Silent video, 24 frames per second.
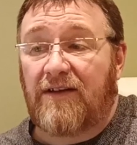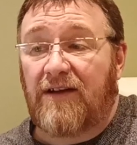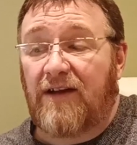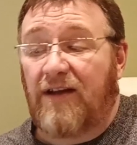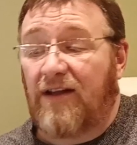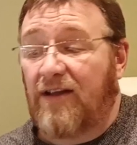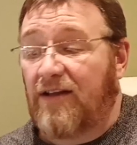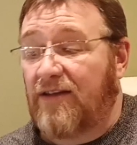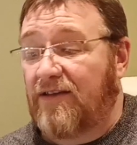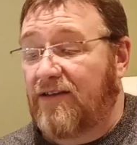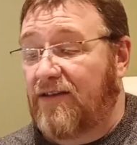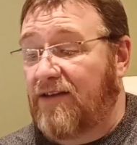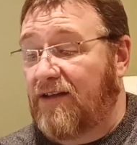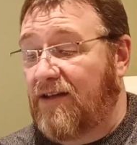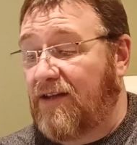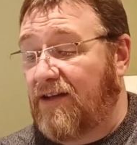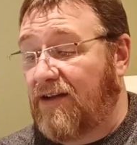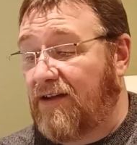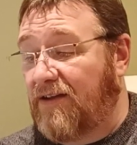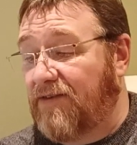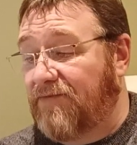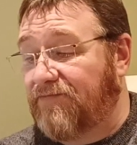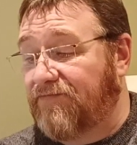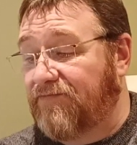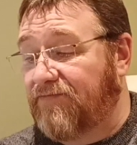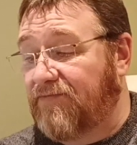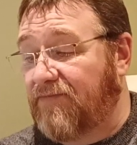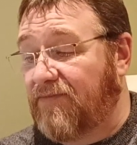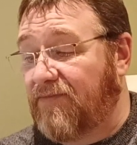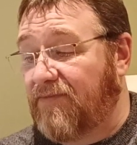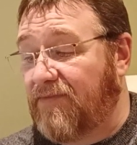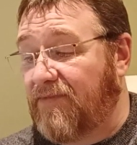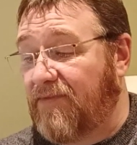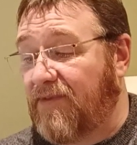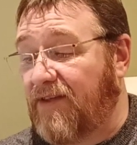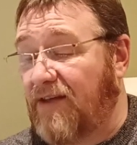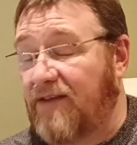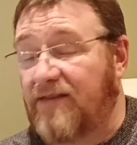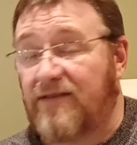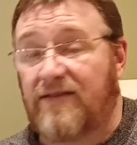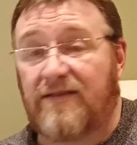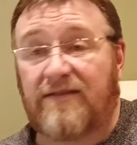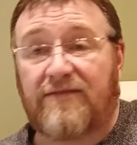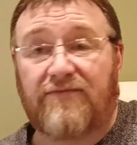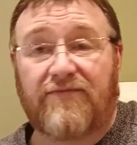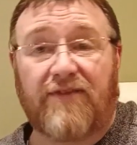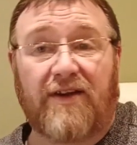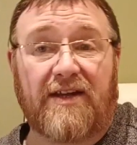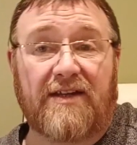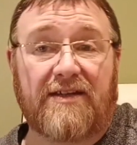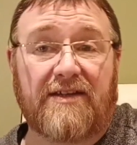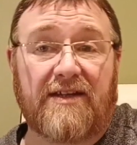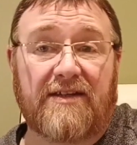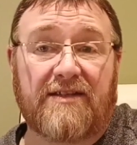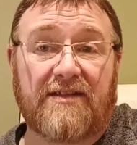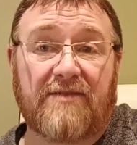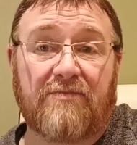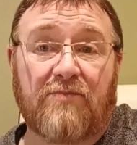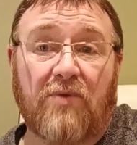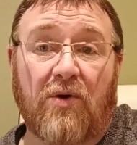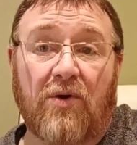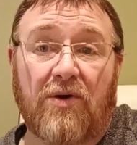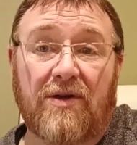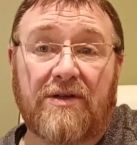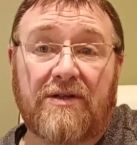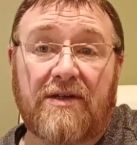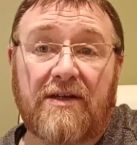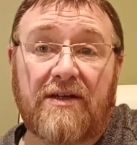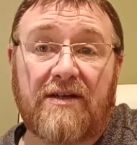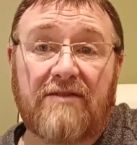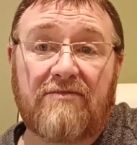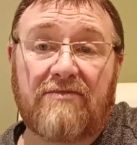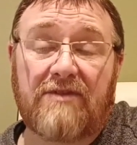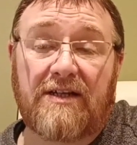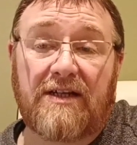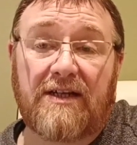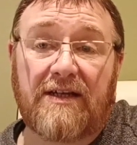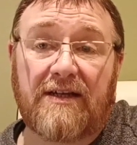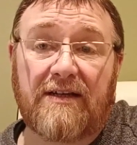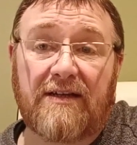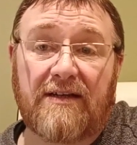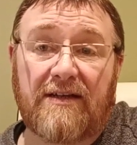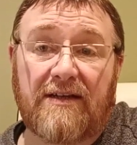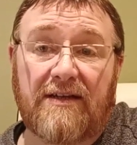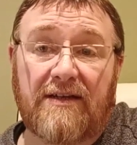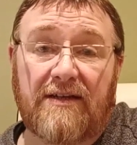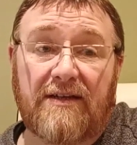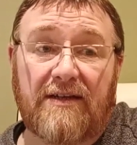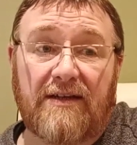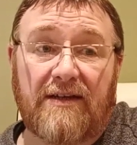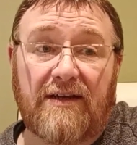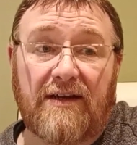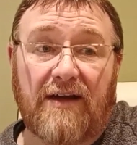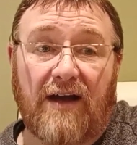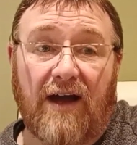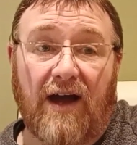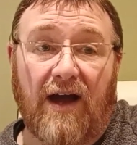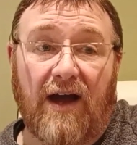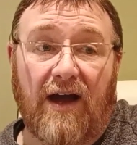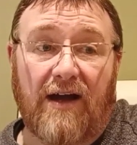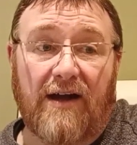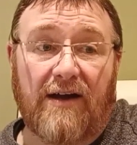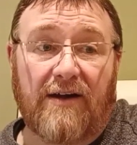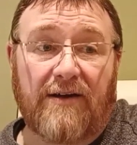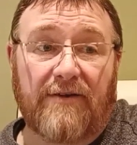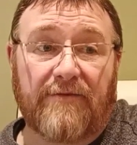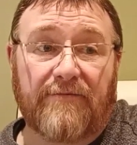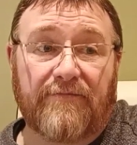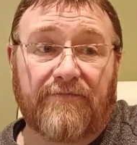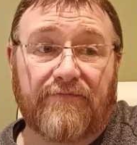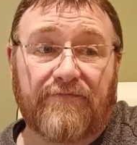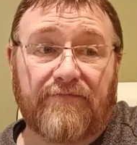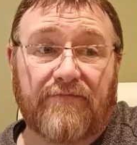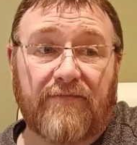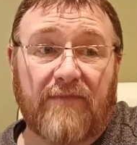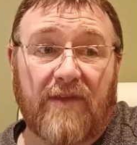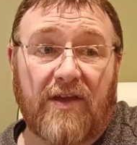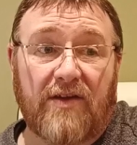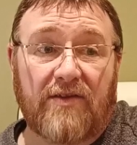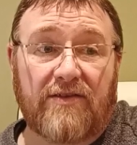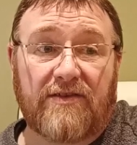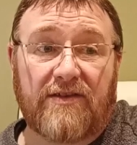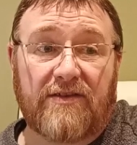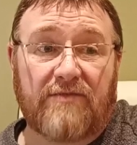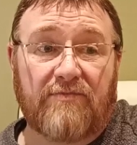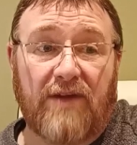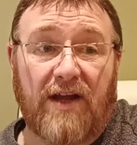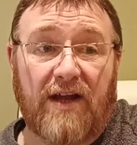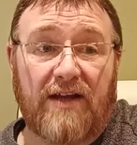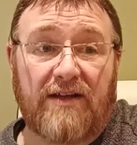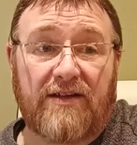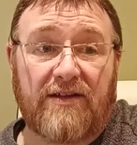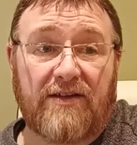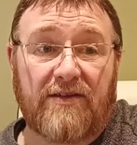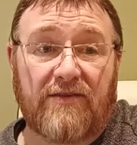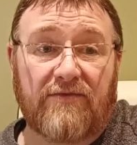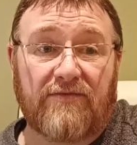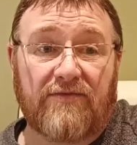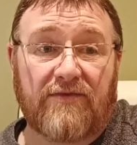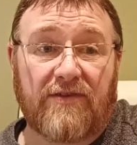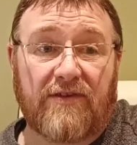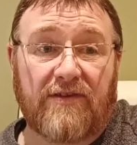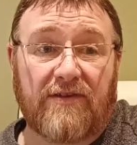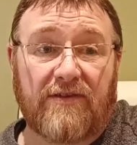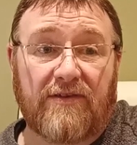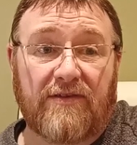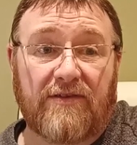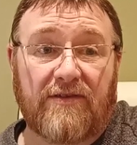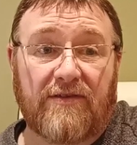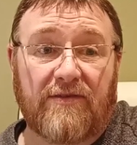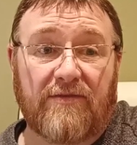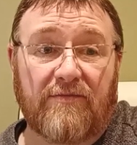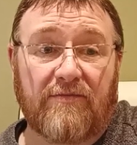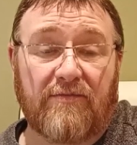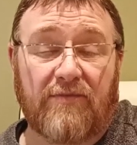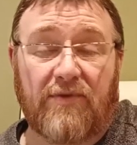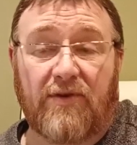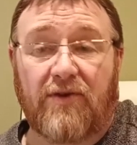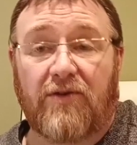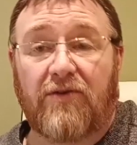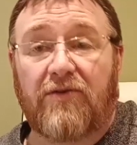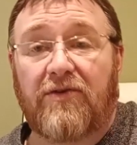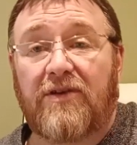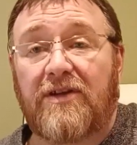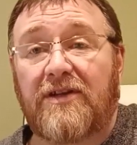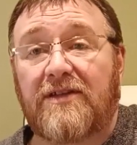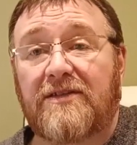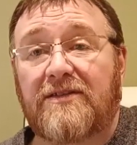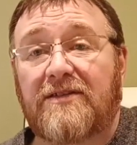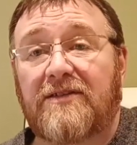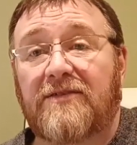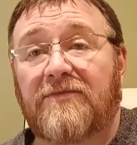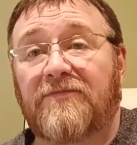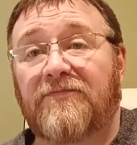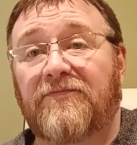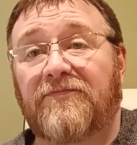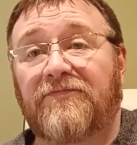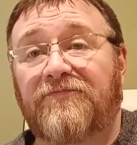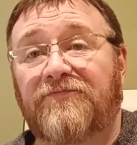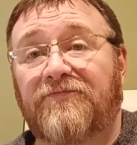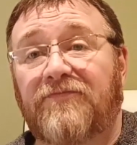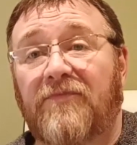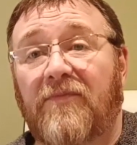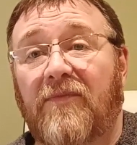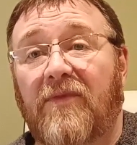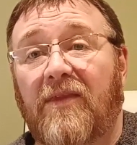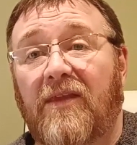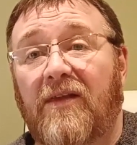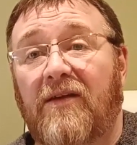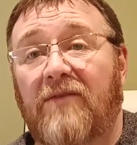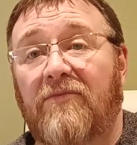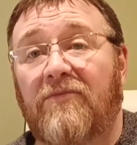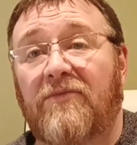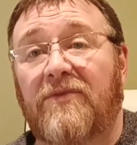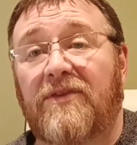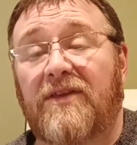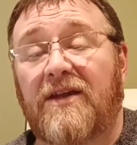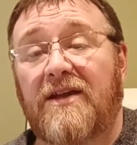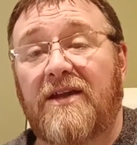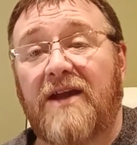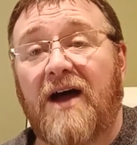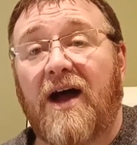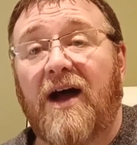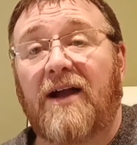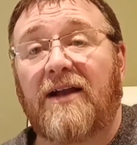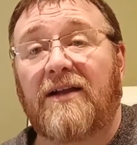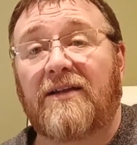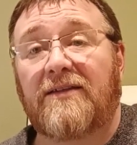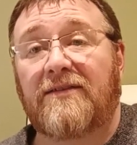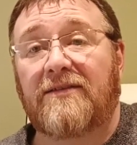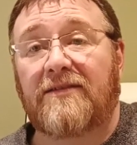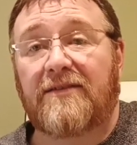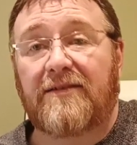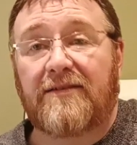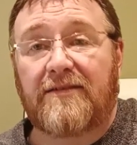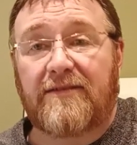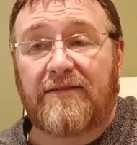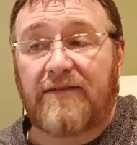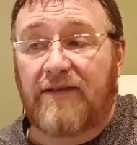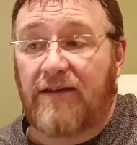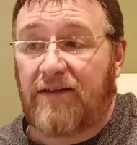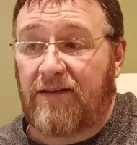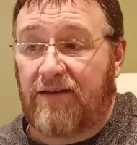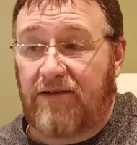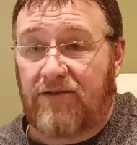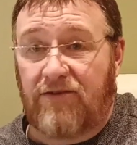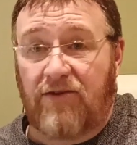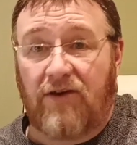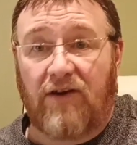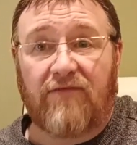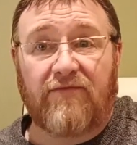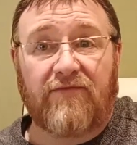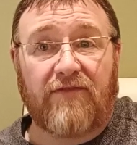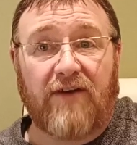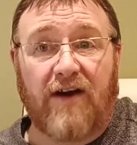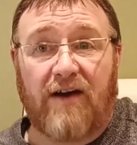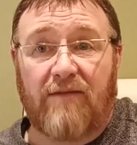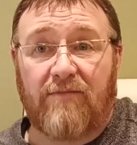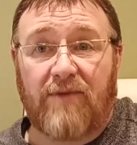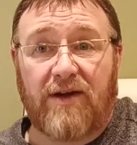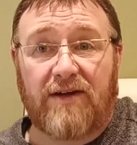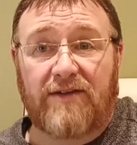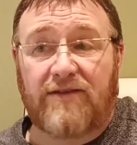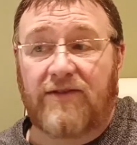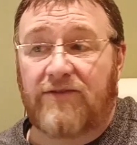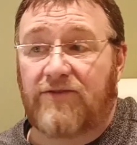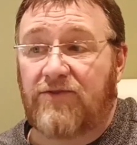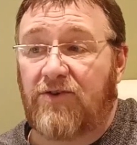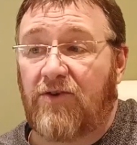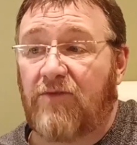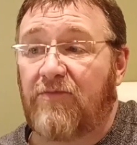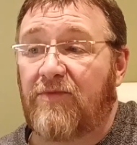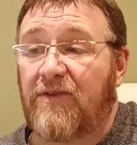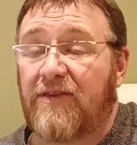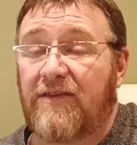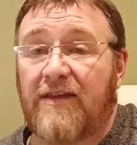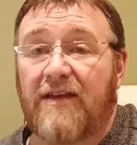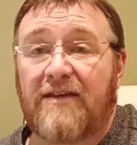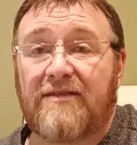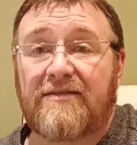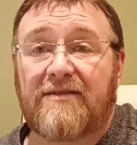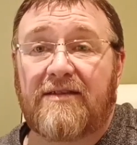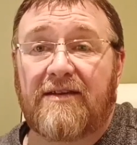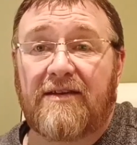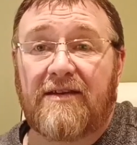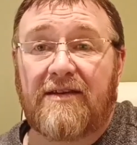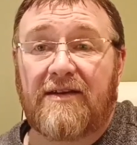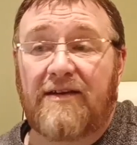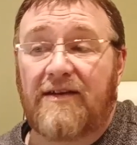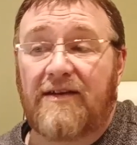And just very disappointing, really. Because there's plenty of breweries within Ireland that can do a far better job than this.